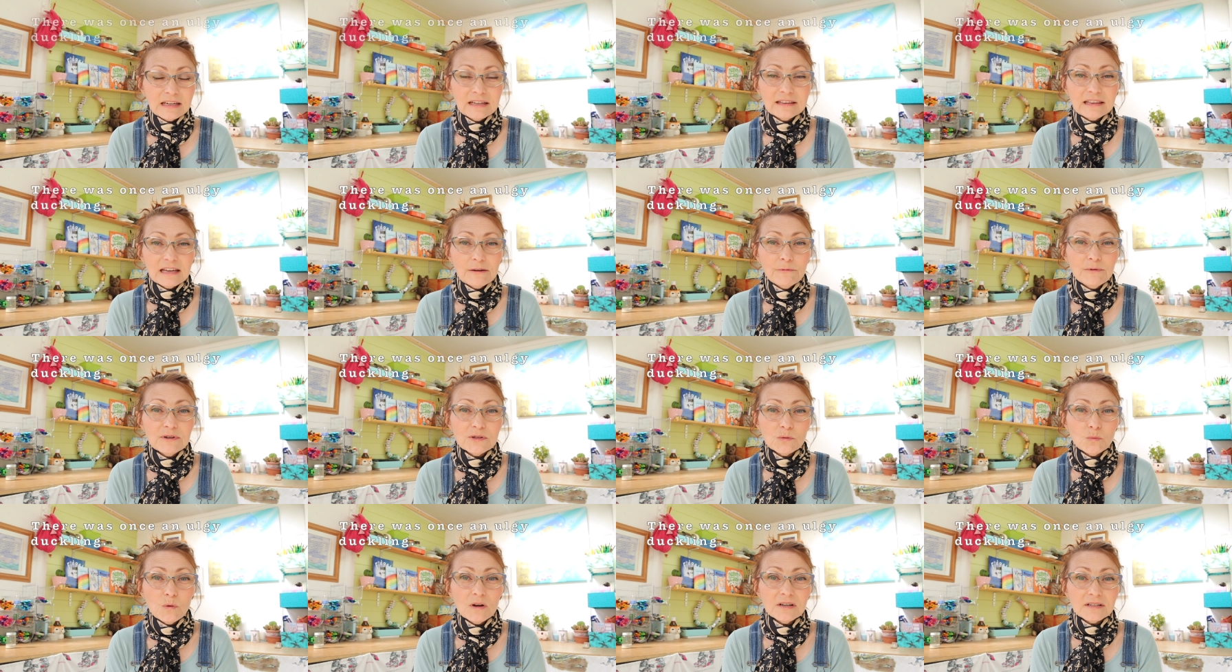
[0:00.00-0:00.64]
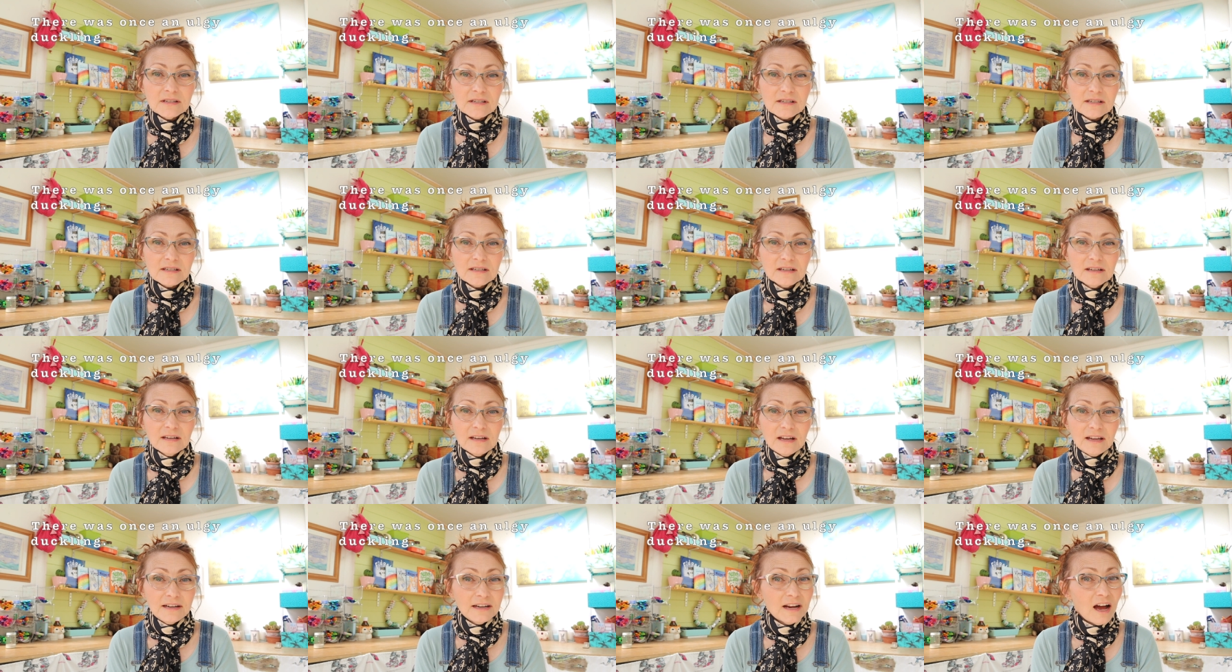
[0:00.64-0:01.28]
There was once
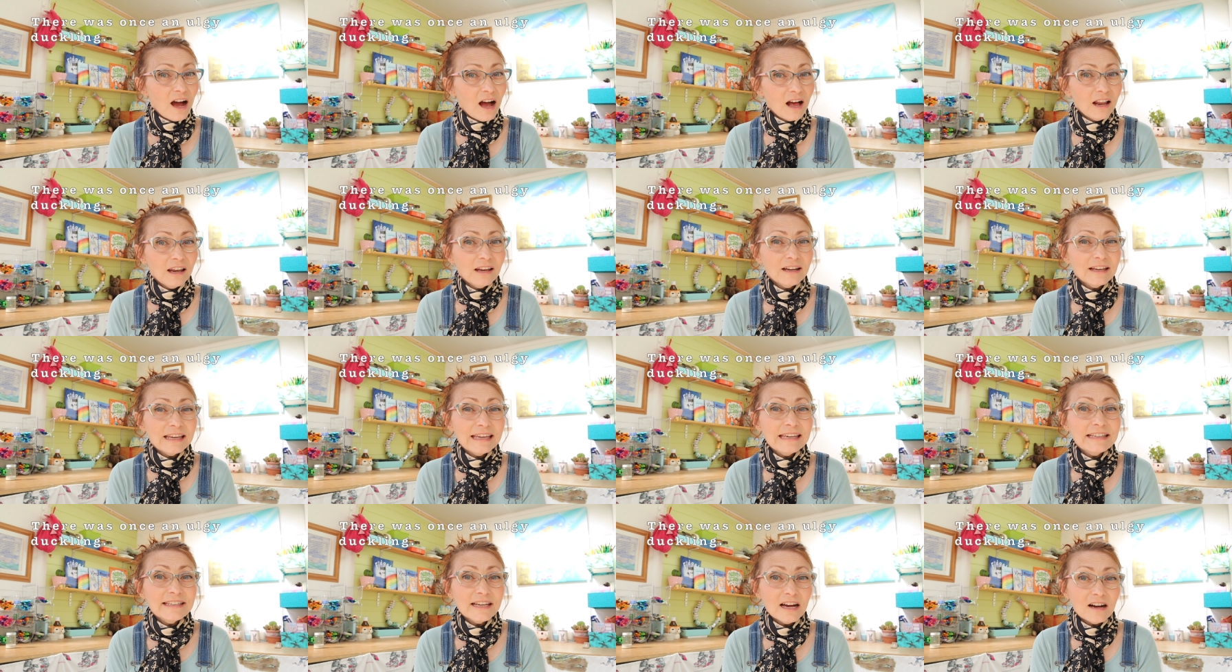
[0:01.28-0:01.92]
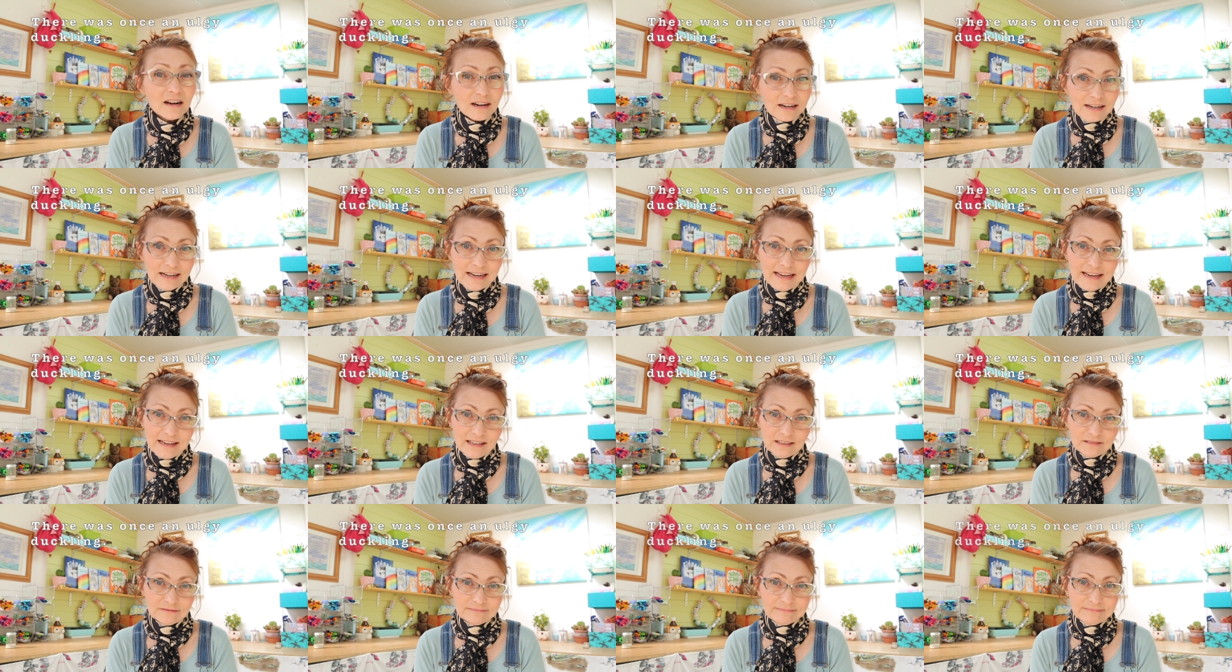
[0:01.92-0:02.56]
an algae
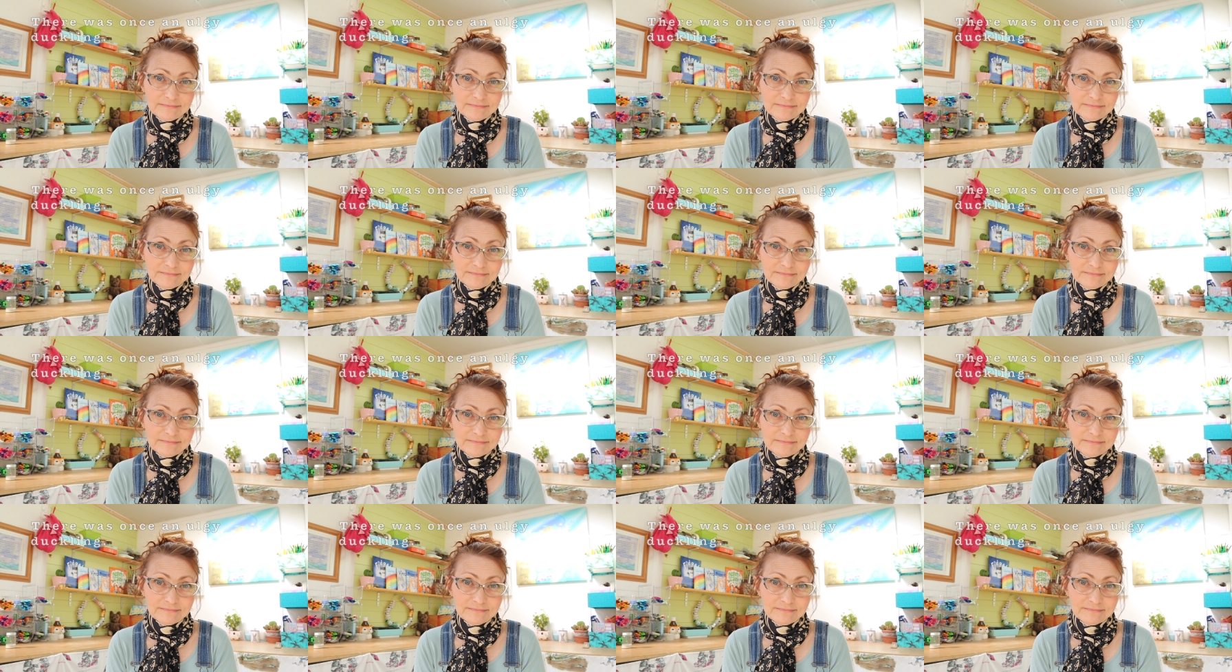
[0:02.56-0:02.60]
duckling.